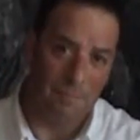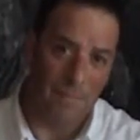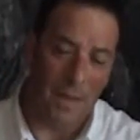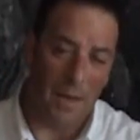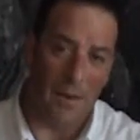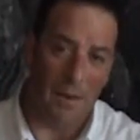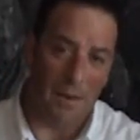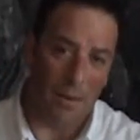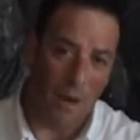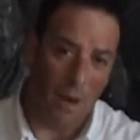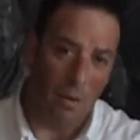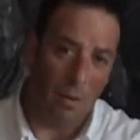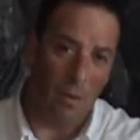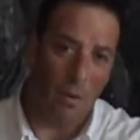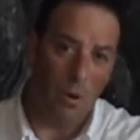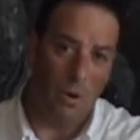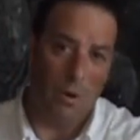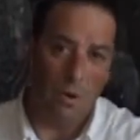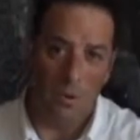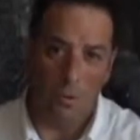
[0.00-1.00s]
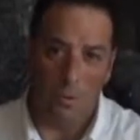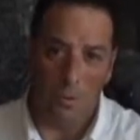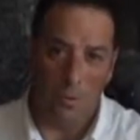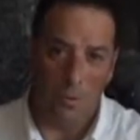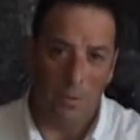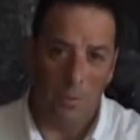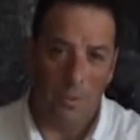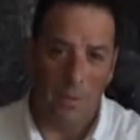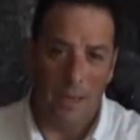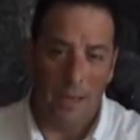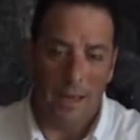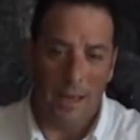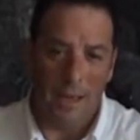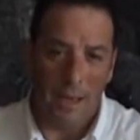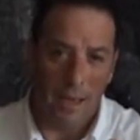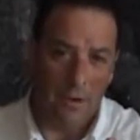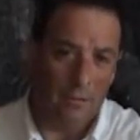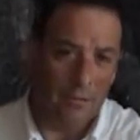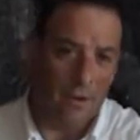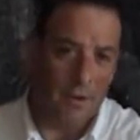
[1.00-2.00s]
Now, I want you,
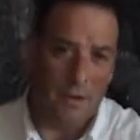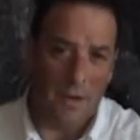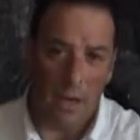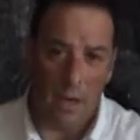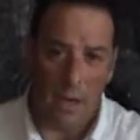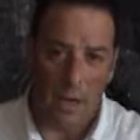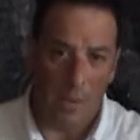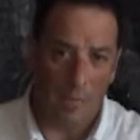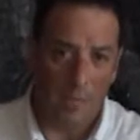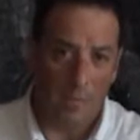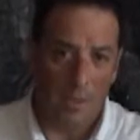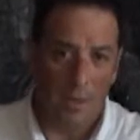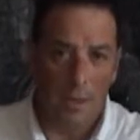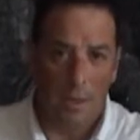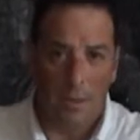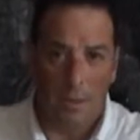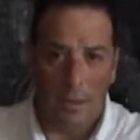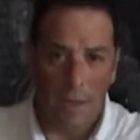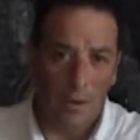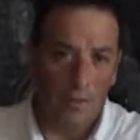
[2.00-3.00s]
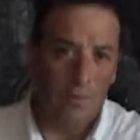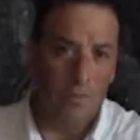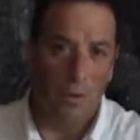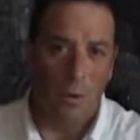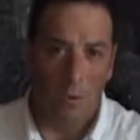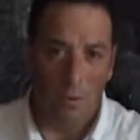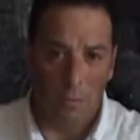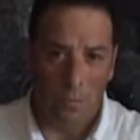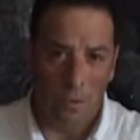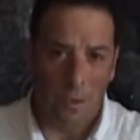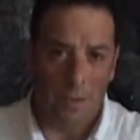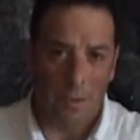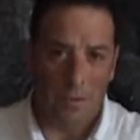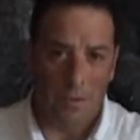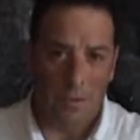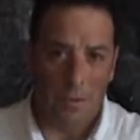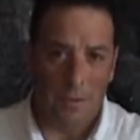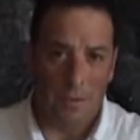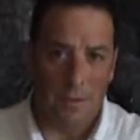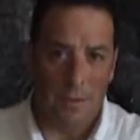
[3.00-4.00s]
every time that phone
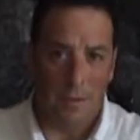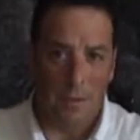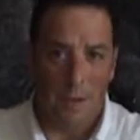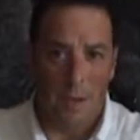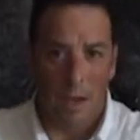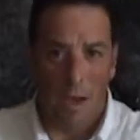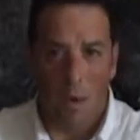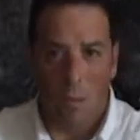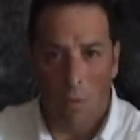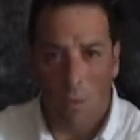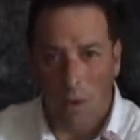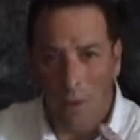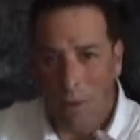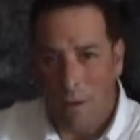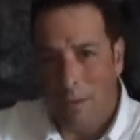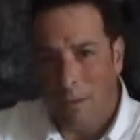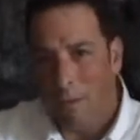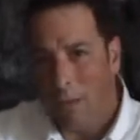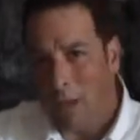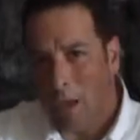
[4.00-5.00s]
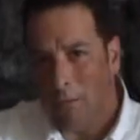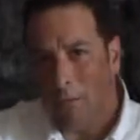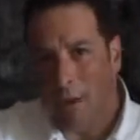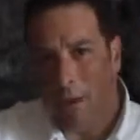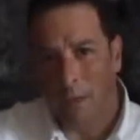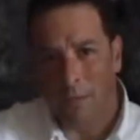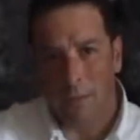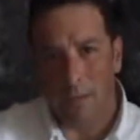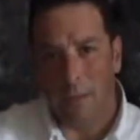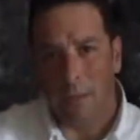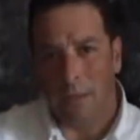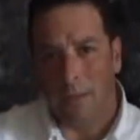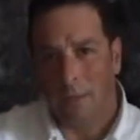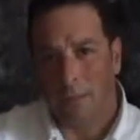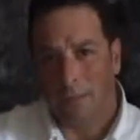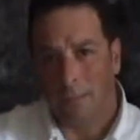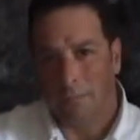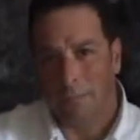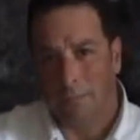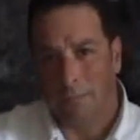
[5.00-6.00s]
rings, I want you to think about
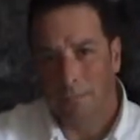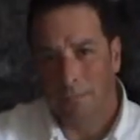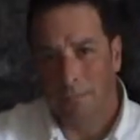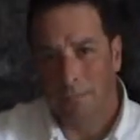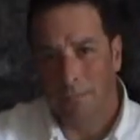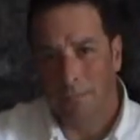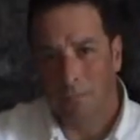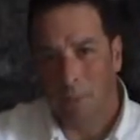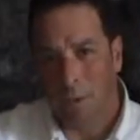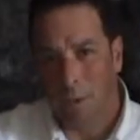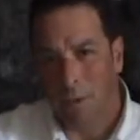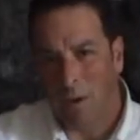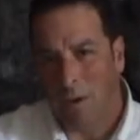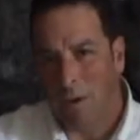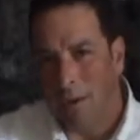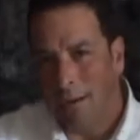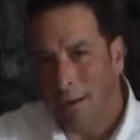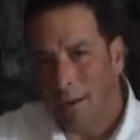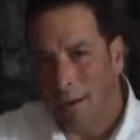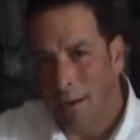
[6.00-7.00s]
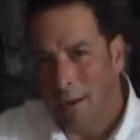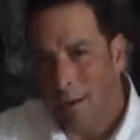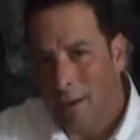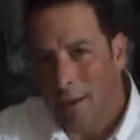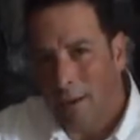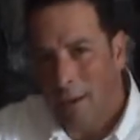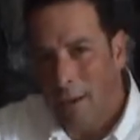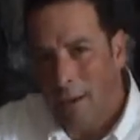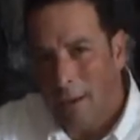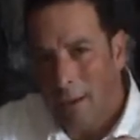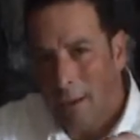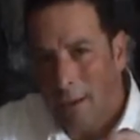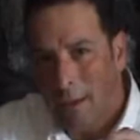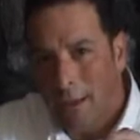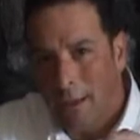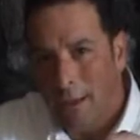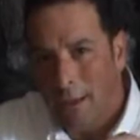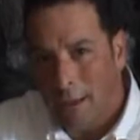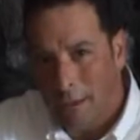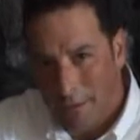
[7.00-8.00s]
this. I want you to think,
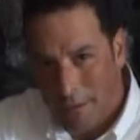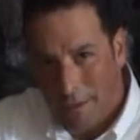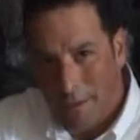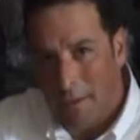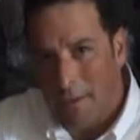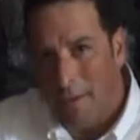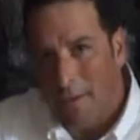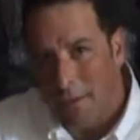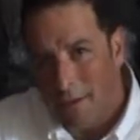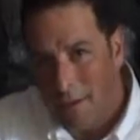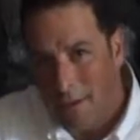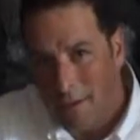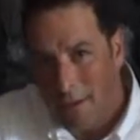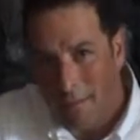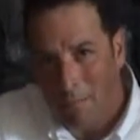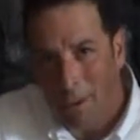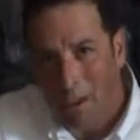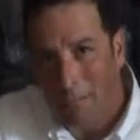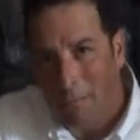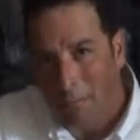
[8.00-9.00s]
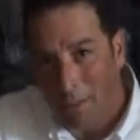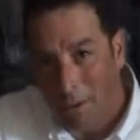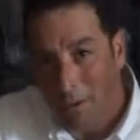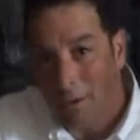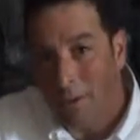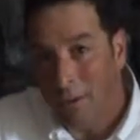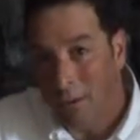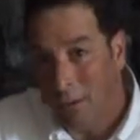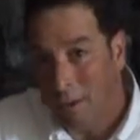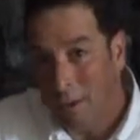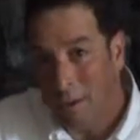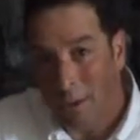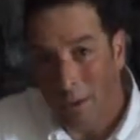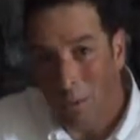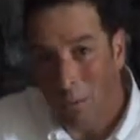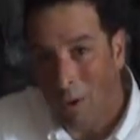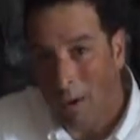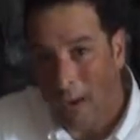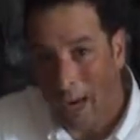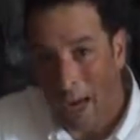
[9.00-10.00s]
is this my 1,000,000
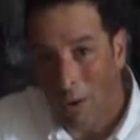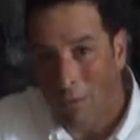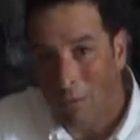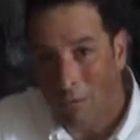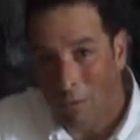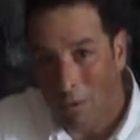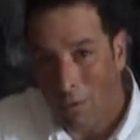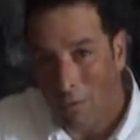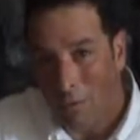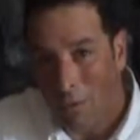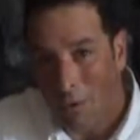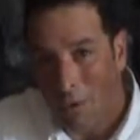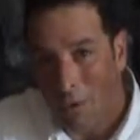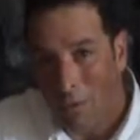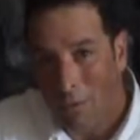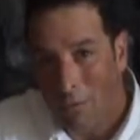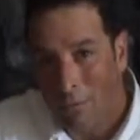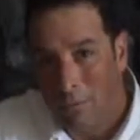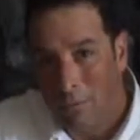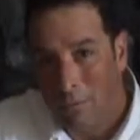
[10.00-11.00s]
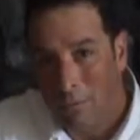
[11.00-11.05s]
kilowatt hour phone call?